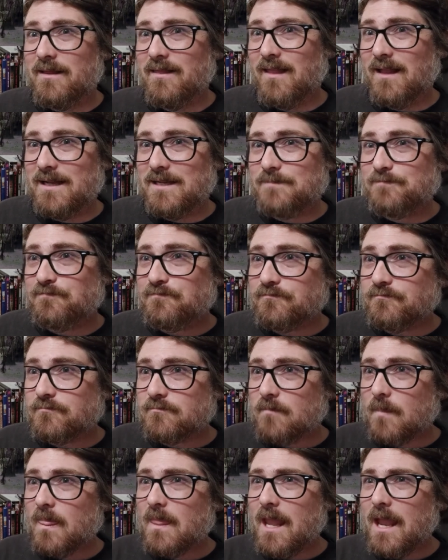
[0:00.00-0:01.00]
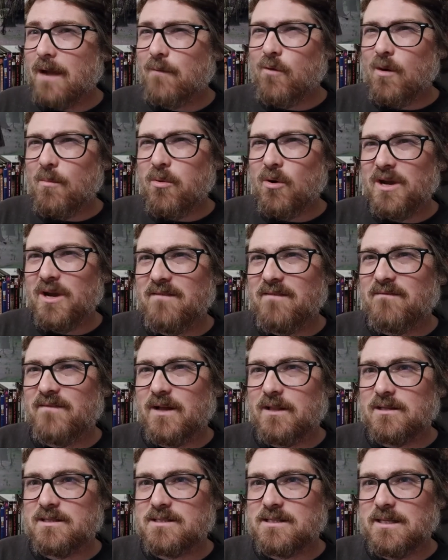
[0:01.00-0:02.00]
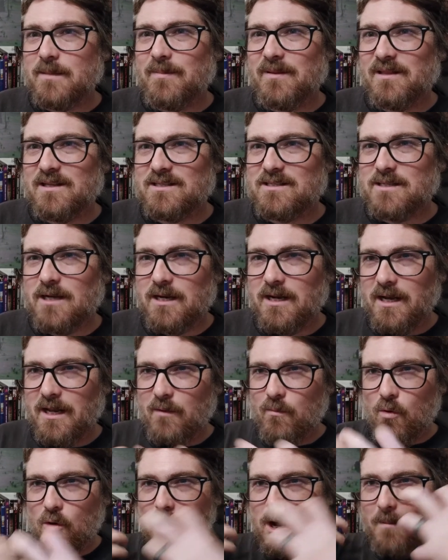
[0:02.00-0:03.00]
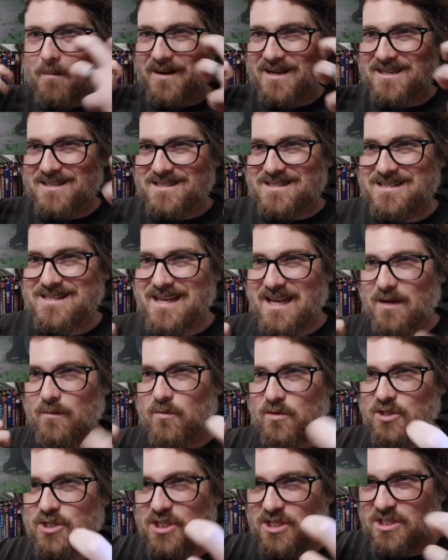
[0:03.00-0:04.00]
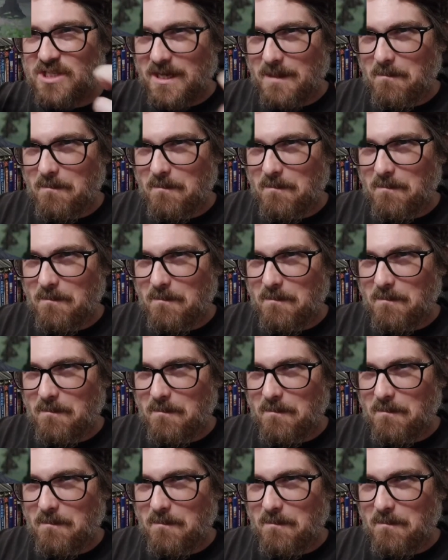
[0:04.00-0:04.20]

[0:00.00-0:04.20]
And like, at one he fell asleep in the sun and he woke up and his skin was just